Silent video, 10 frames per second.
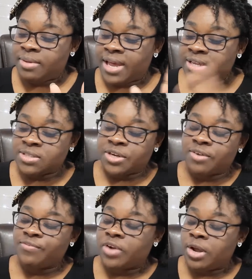
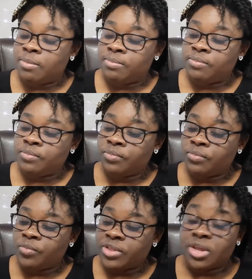excerpt from
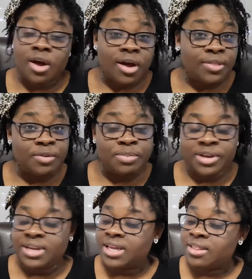what the author
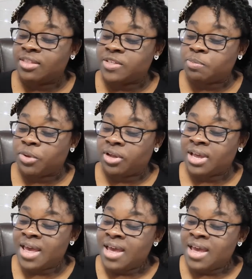put in this book.